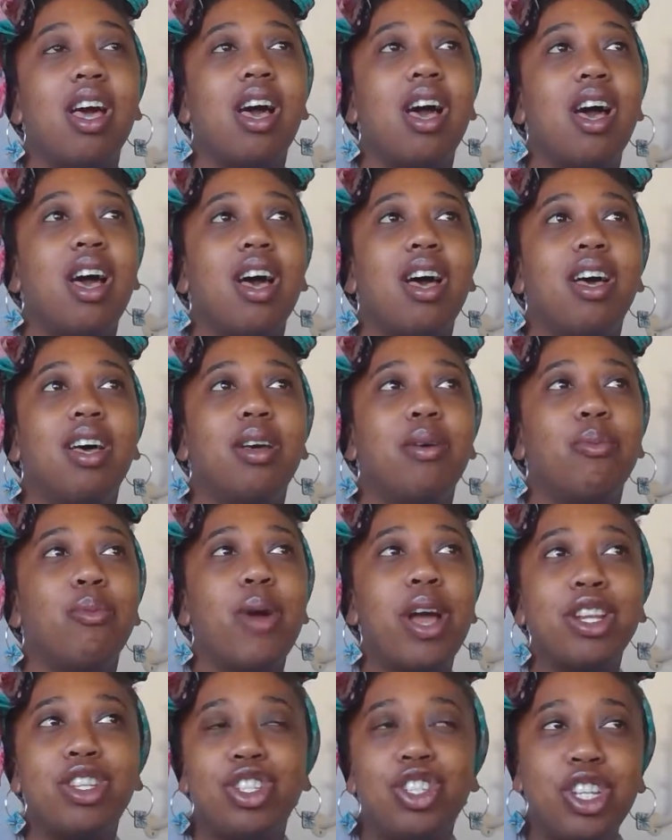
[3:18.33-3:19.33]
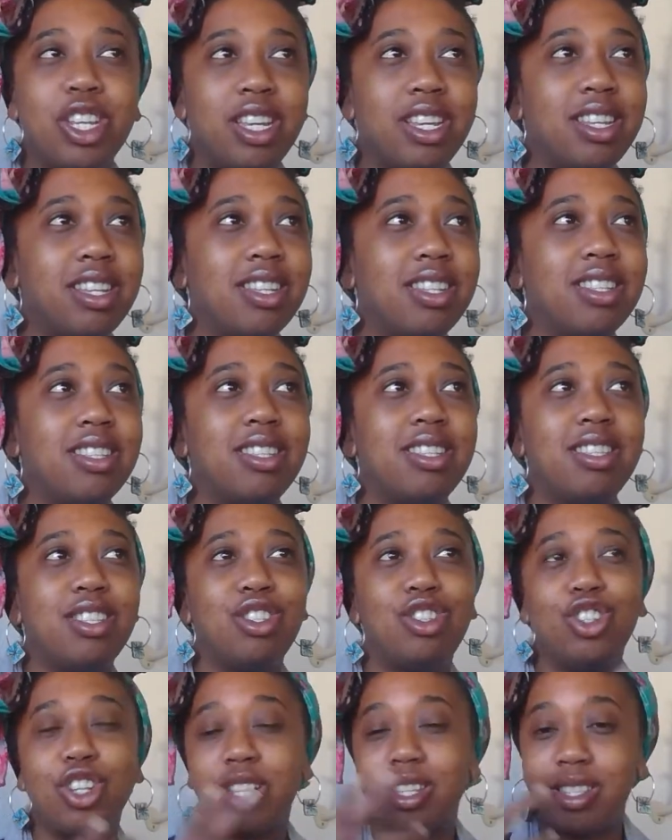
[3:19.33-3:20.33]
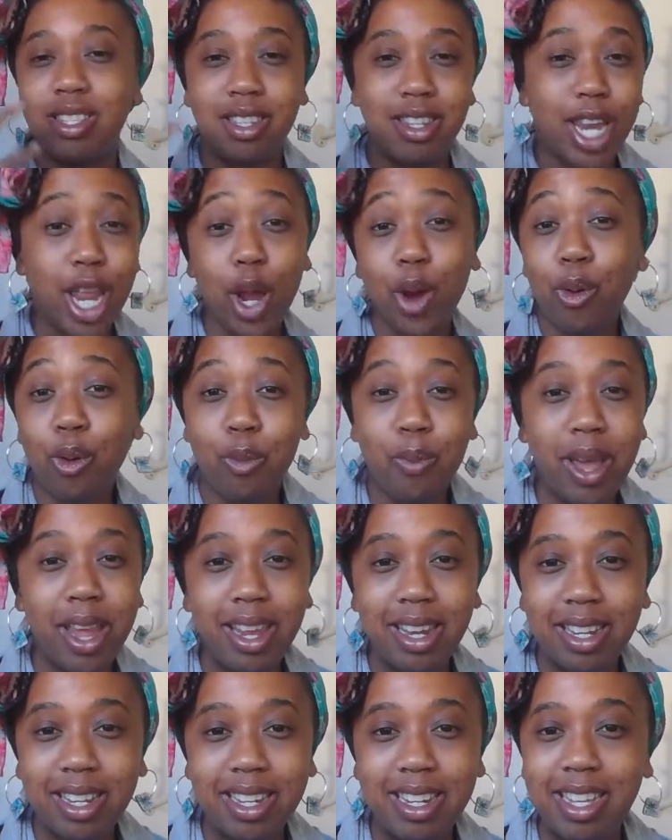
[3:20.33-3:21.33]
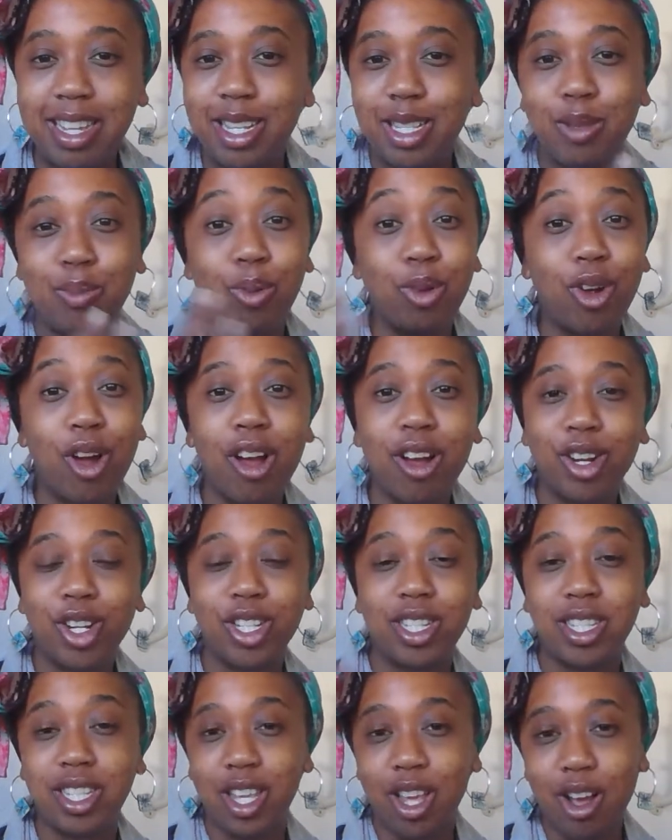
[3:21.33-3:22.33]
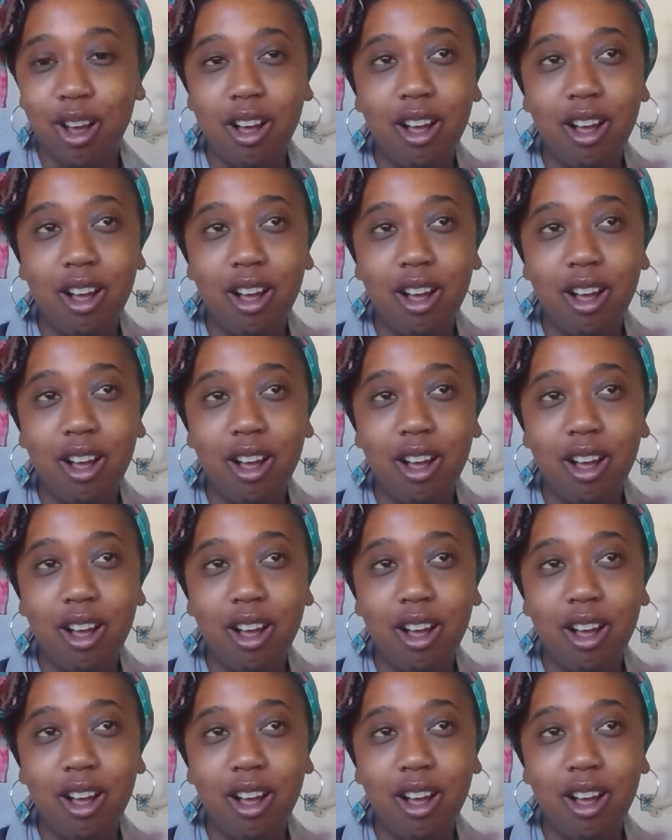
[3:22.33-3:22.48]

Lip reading: prejudice, just narrow-mindedness, bureaucracy,